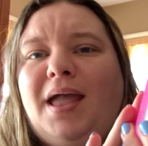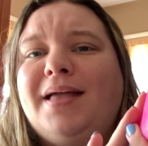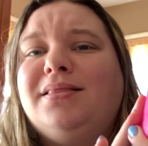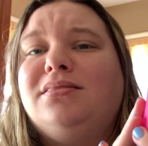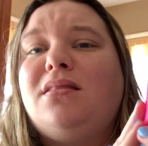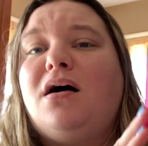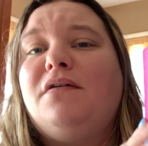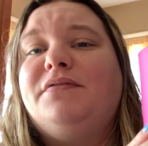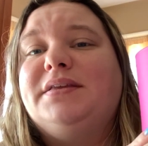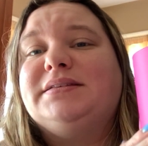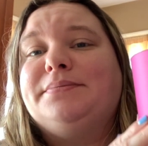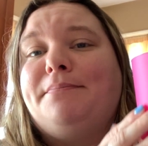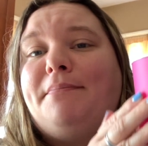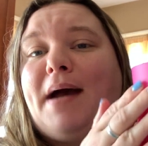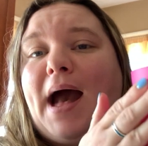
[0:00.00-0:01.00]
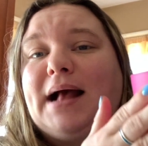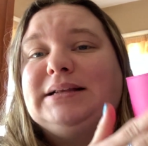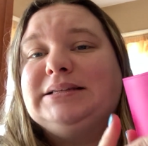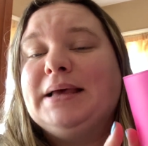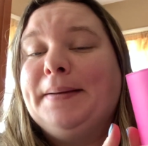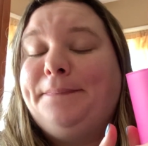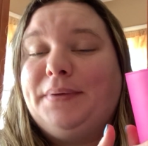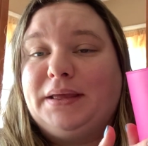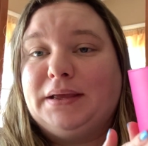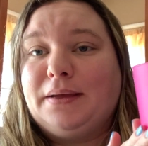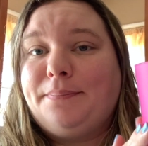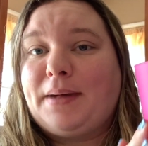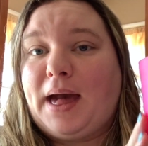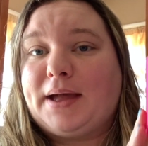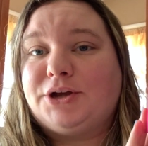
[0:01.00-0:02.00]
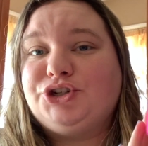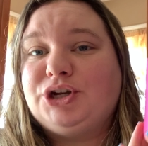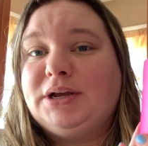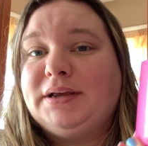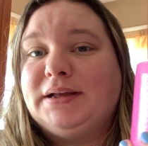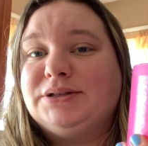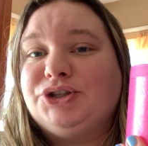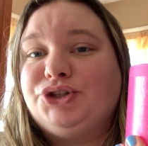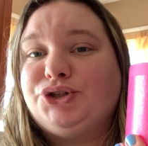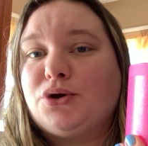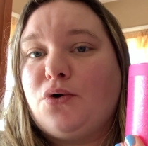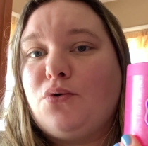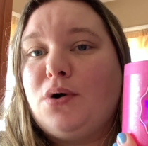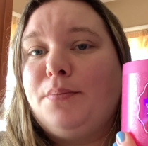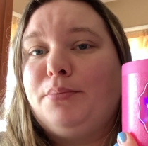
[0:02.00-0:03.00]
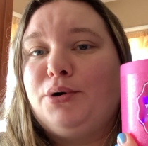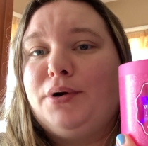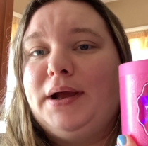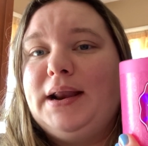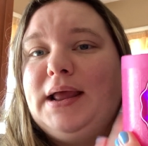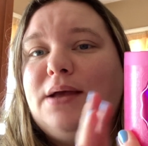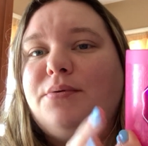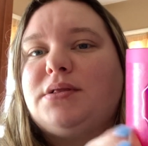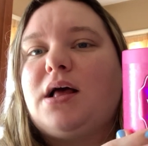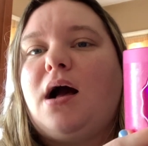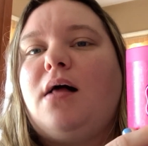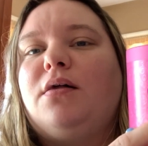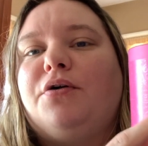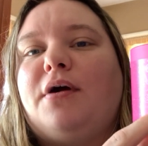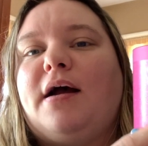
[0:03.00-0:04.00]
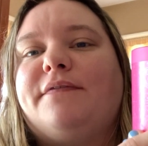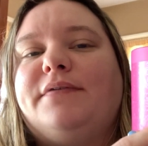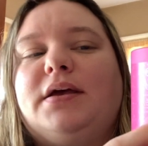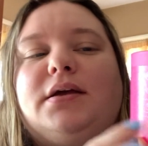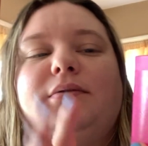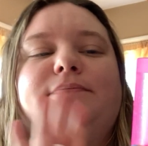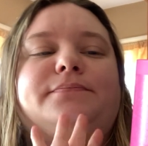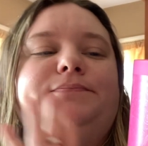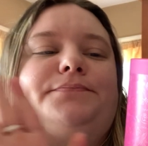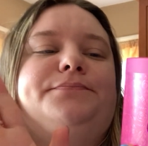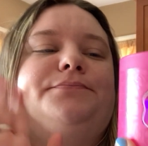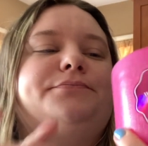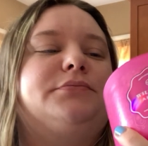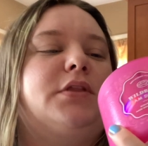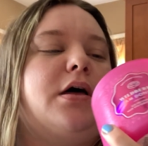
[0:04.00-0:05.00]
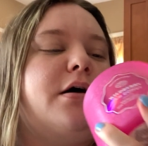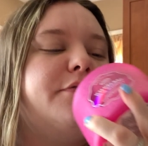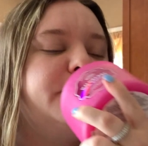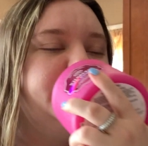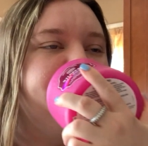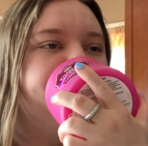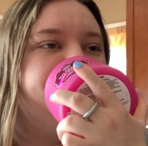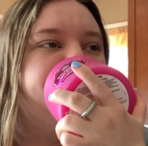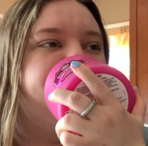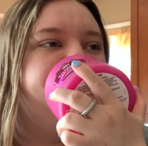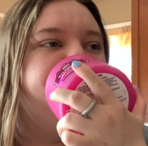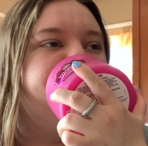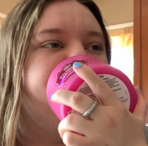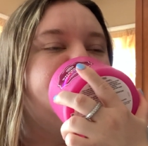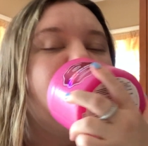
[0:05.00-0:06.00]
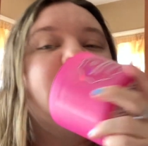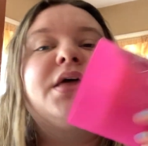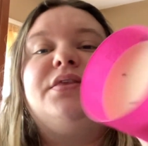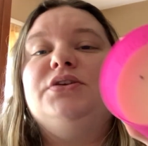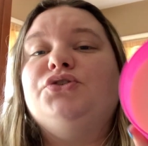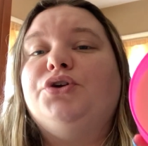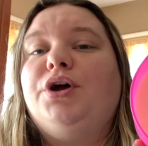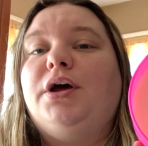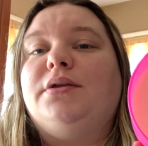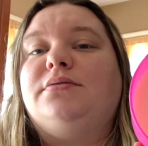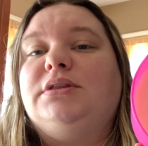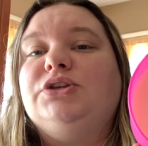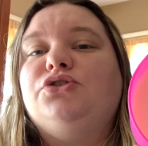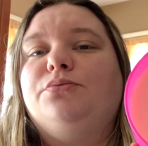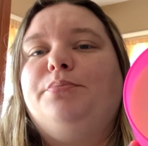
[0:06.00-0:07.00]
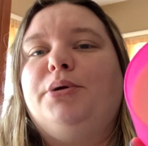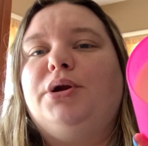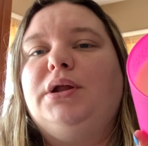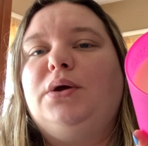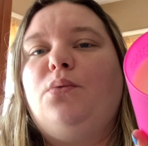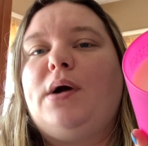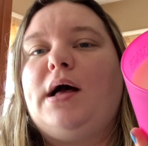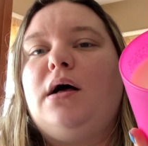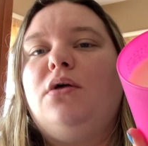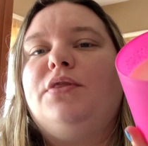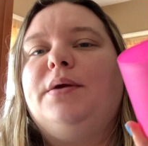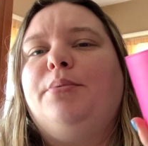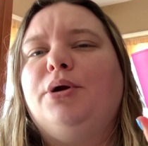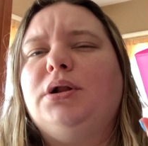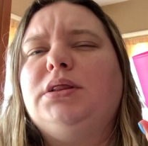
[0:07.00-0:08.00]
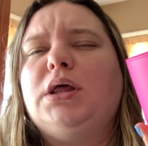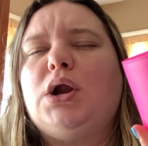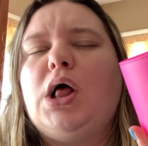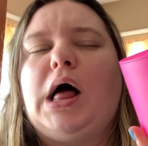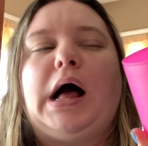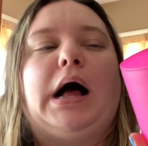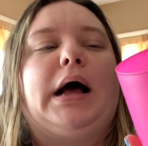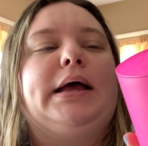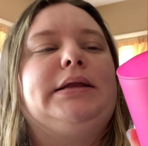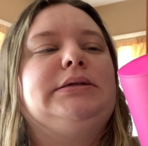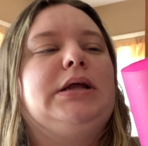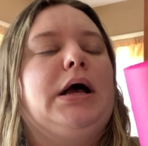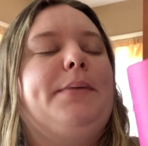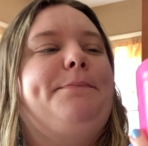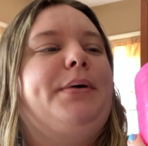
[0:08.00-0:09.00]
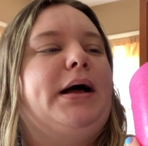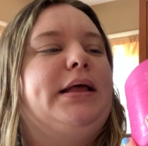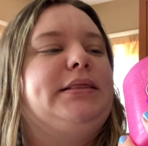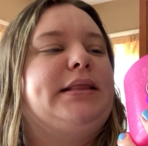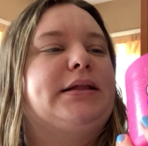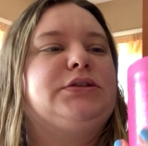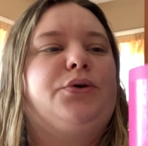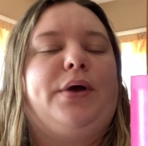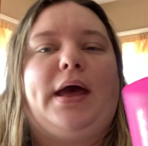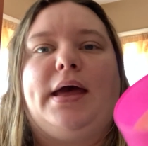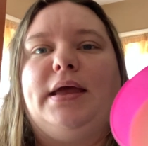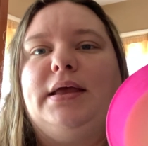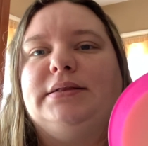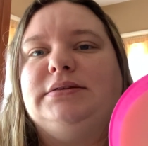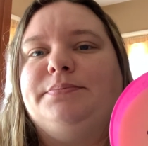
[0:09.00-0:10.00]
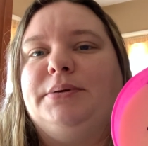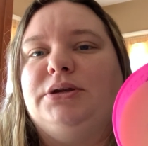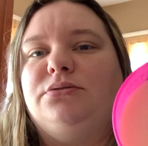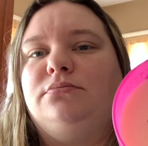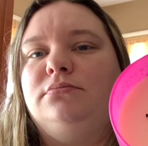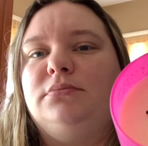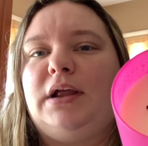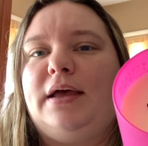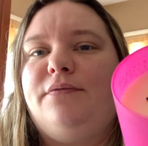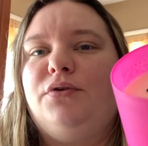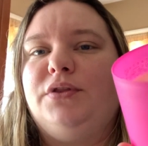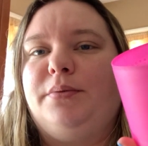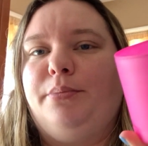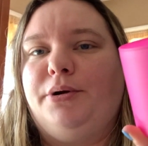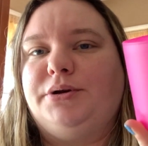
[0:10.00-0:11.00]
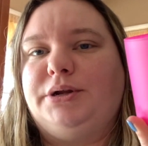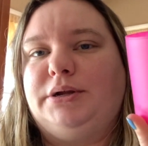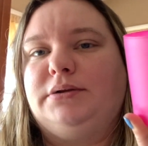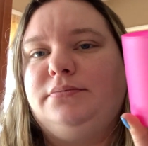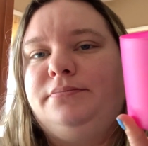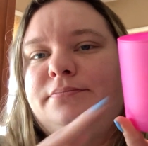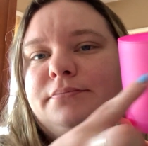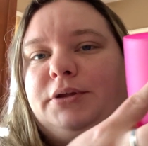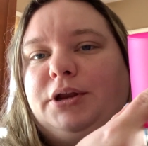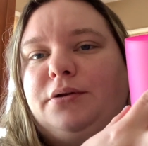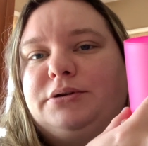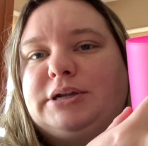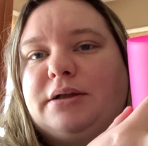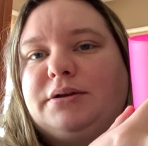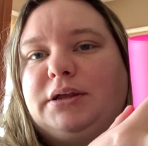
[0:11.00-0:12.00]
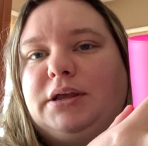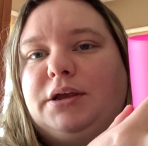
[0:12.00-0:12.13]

I love this matte pink packaging. It's so pretty with the holographic. Mm, love. These are good. These are burning well. They burn a little hot, but that's okay. It's been, I've only burned it, you know, down to